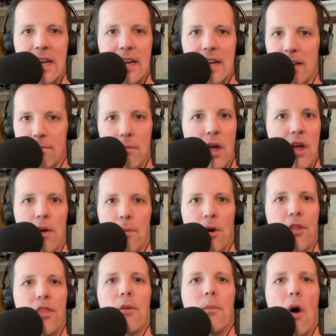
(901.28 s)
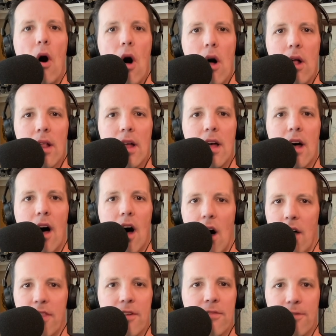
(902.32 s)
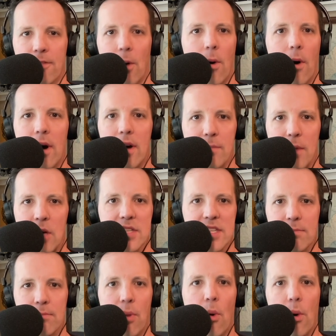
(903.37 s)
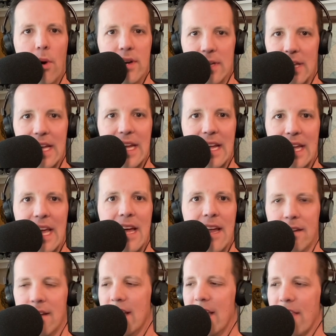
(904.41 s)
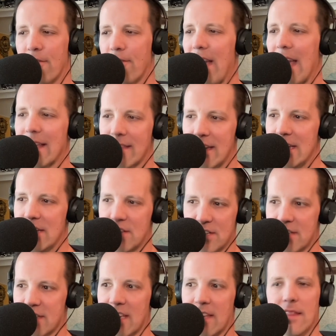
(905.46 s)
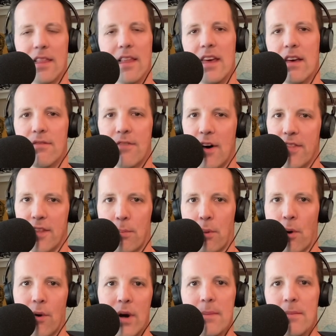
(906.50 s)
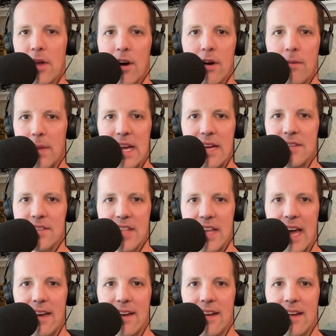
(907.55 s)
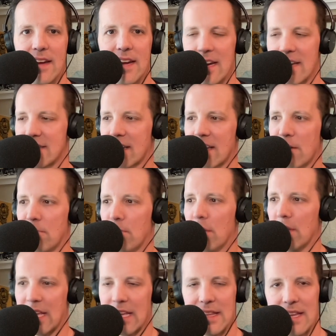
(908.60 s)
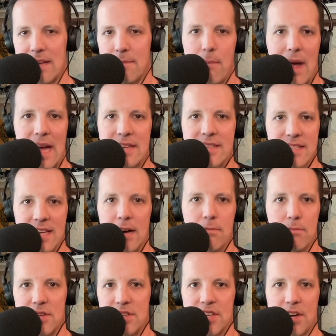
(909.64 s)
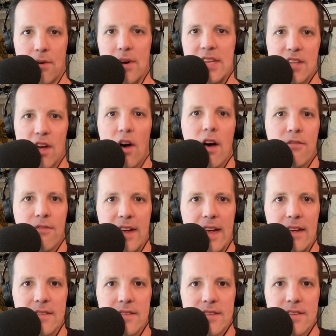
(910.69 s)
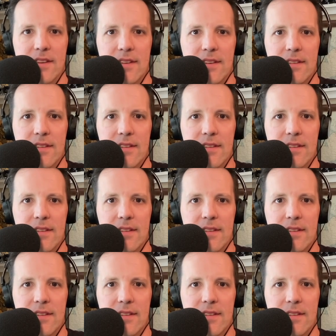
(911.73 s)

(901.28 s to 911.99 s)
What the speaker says: He can put the ball on the floor. And most importantly, again, the fact that he just can live on the perimeter means that he doesn't completely mess up Missouri's offense.